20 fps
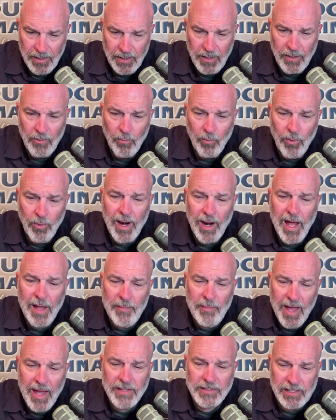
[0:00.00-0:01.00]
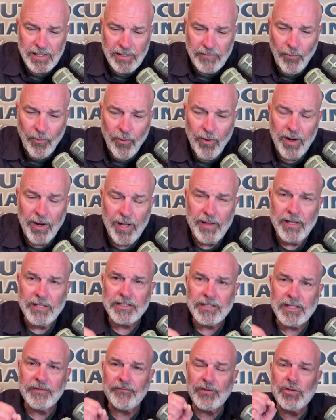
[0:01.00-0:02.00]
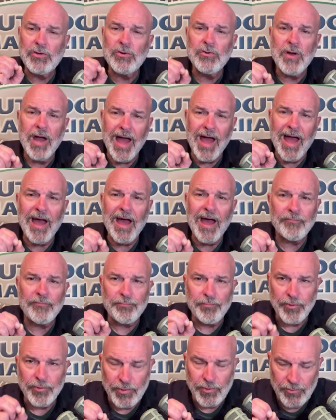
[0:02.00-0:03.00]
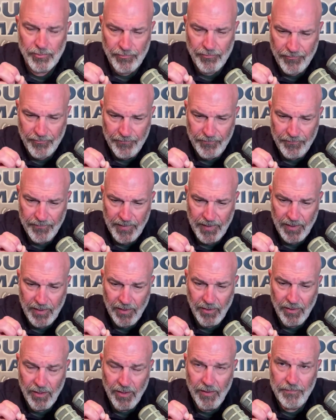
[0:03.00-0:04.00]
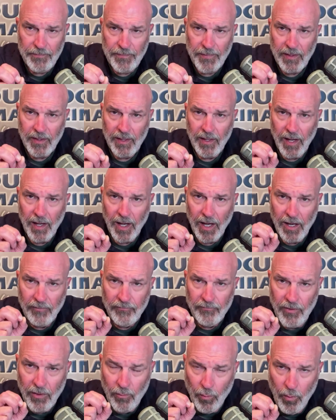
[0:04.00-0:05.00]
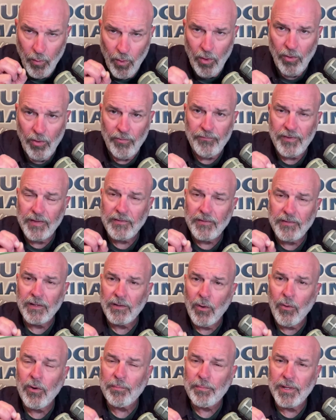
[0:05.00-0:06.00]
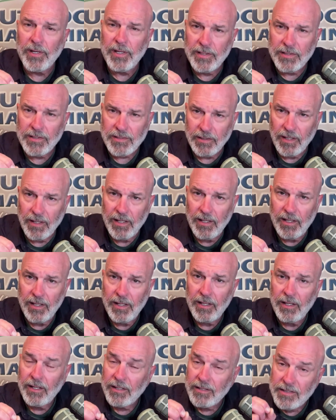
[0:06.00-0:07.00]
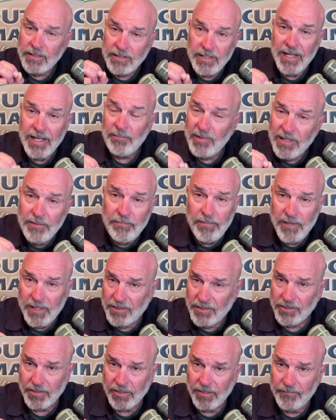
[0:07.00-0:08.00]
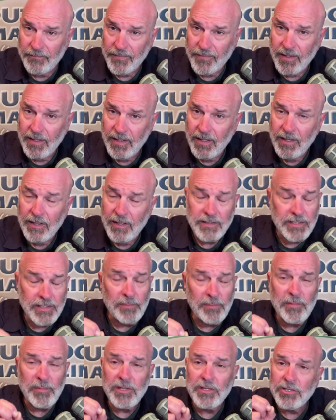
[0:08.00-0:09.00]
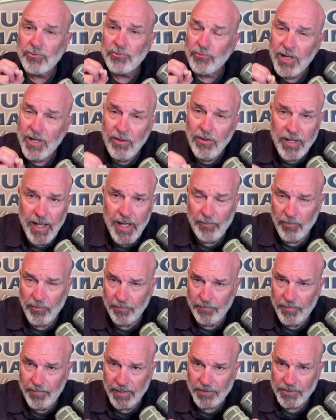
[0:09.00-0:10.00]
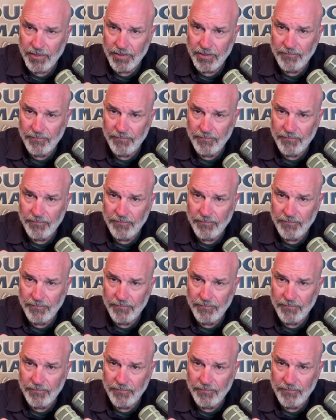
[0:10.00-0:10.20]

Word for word: What I'm asking for is if you have proof of a wolf in the lower peninsula, send me the picture. Send me the trail camera picture.